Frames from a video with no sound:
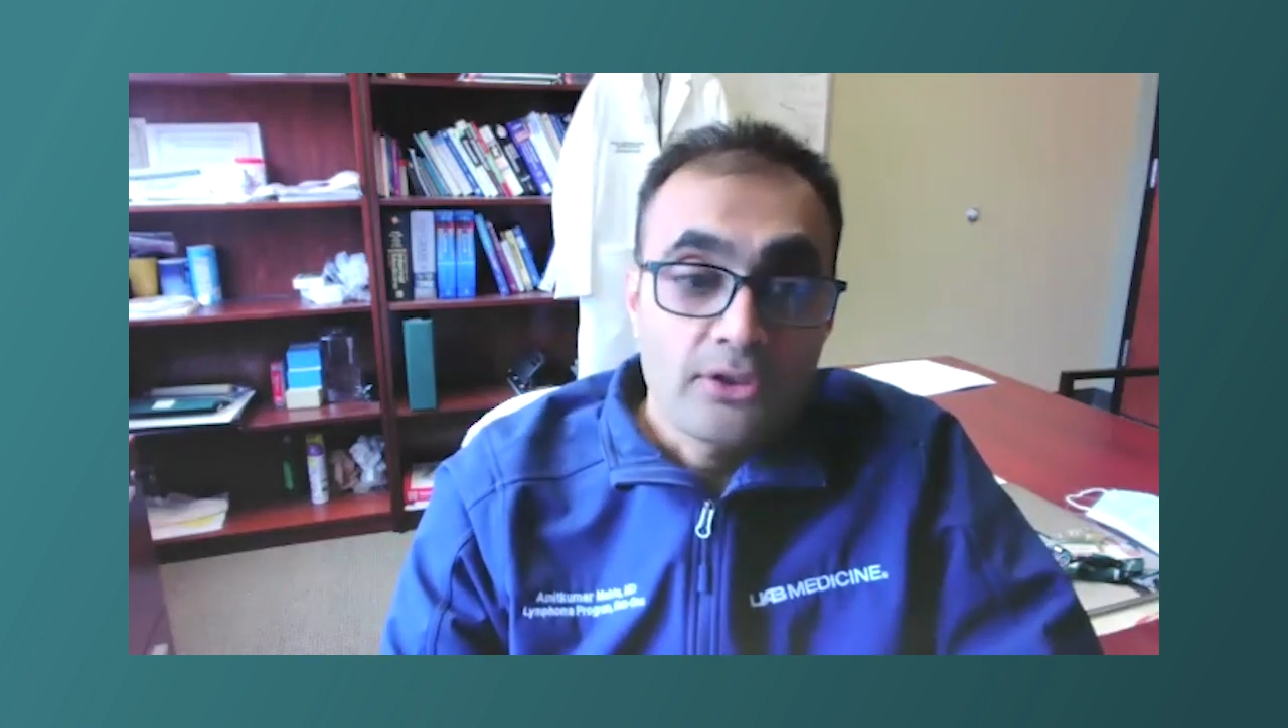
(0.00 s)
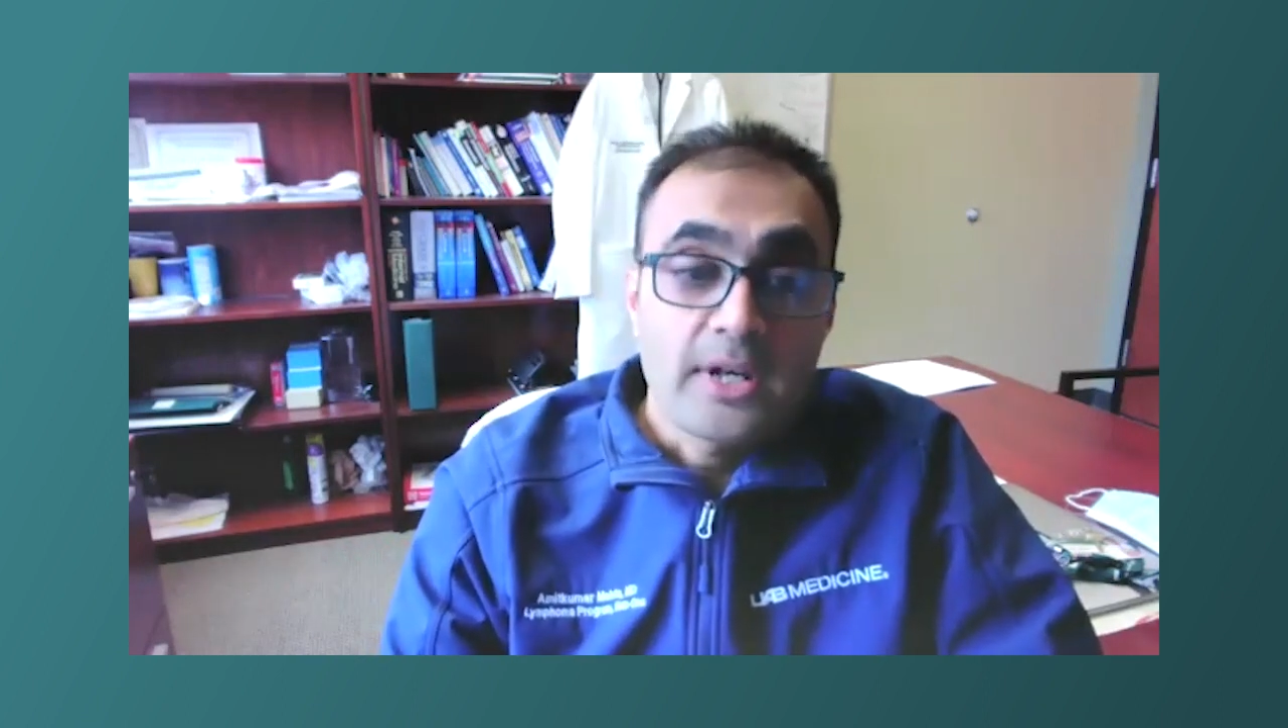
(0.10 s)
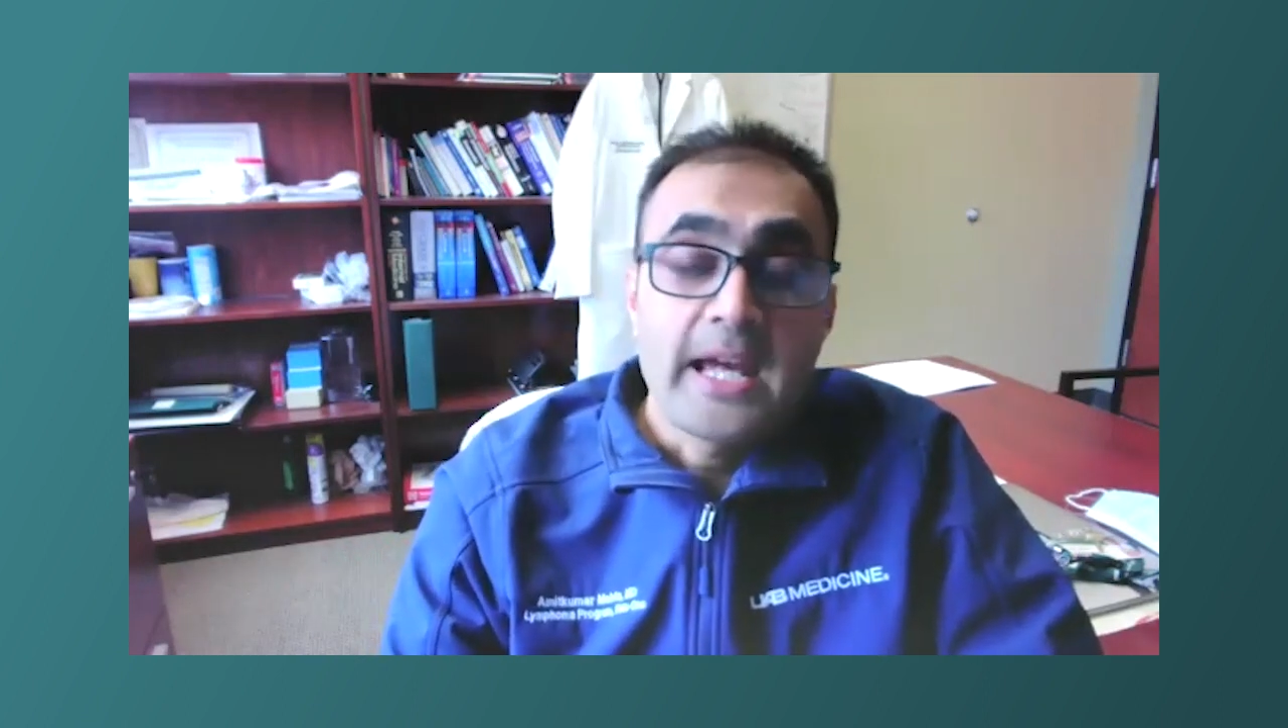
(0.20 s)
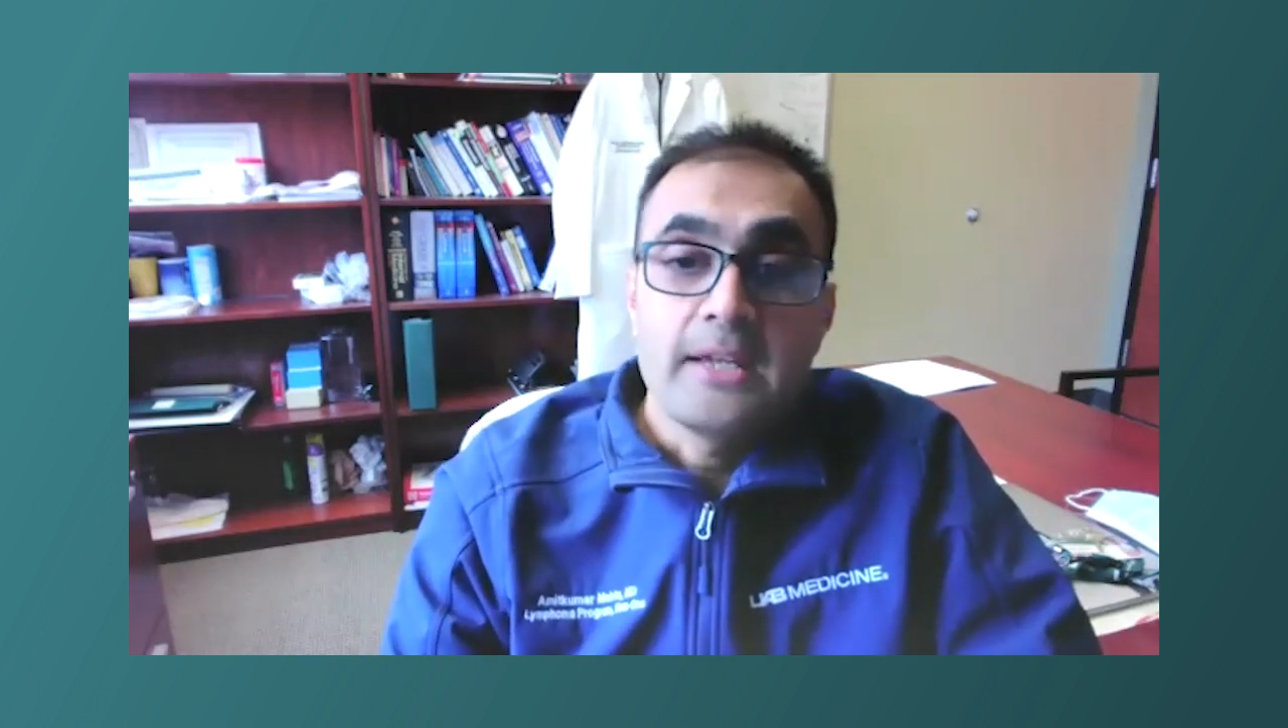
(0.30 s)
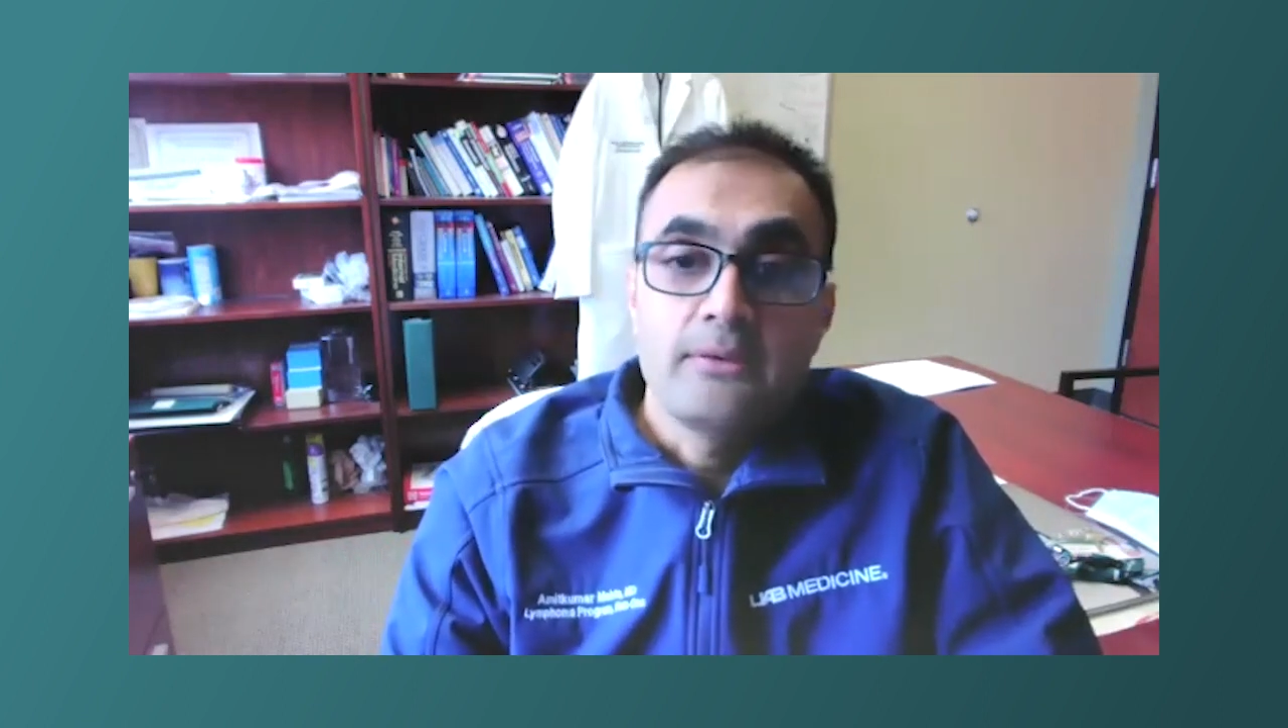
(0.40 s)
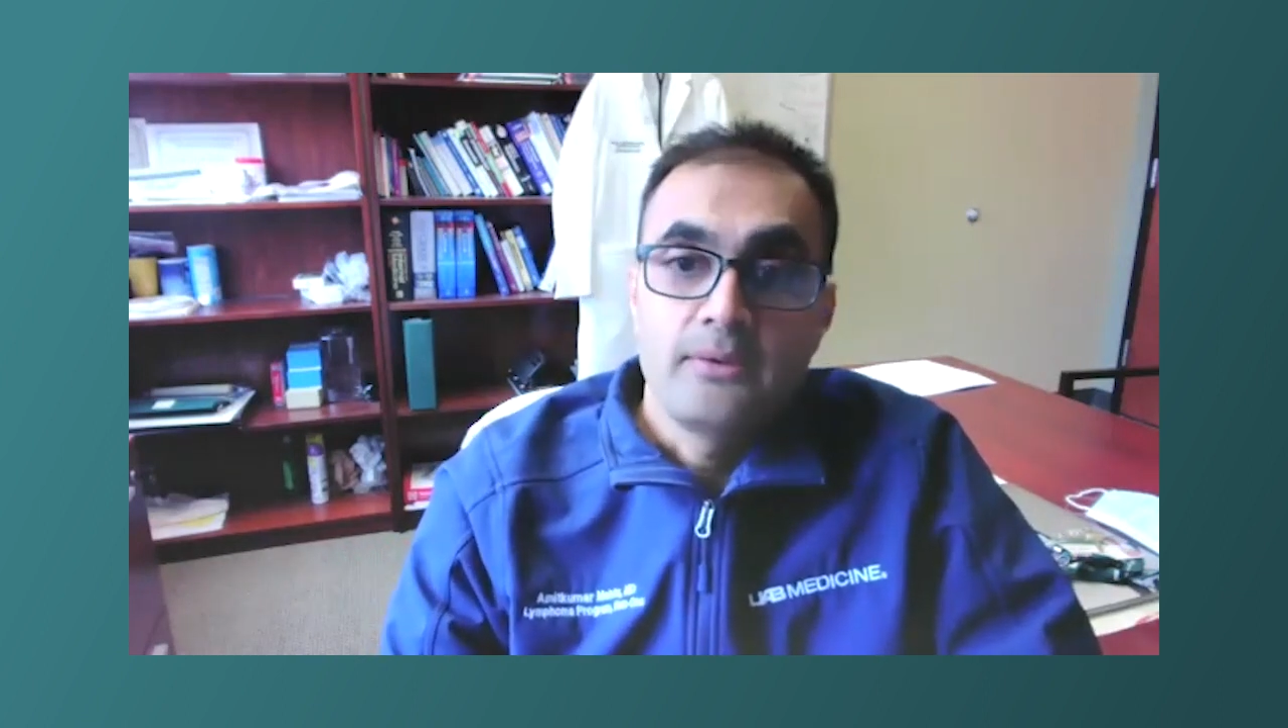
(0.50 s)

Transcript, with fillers: thrive